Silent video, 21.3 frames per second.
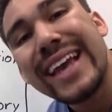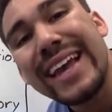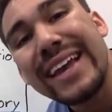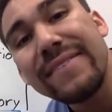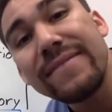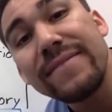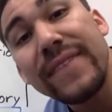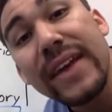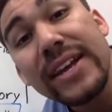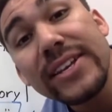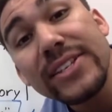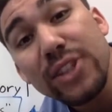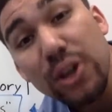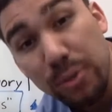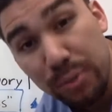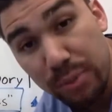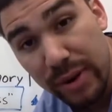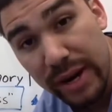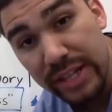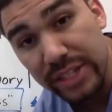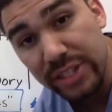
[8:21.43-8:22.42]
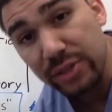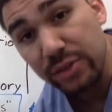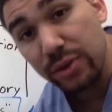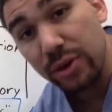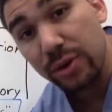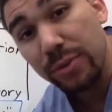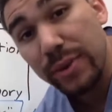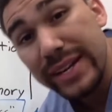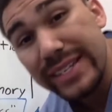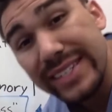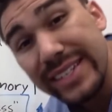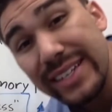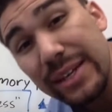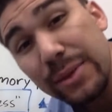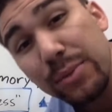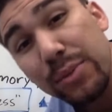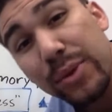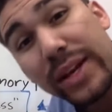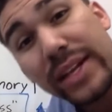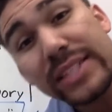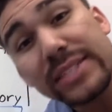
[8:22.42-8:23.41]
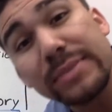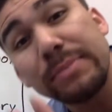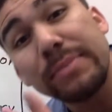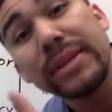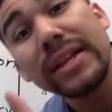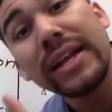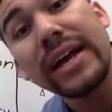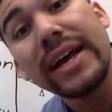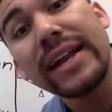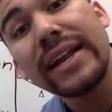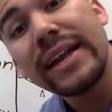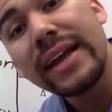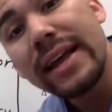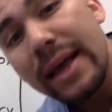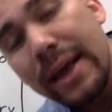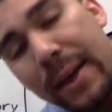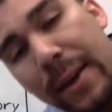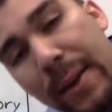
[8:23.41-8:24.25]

a vasopressor, or basically brings blood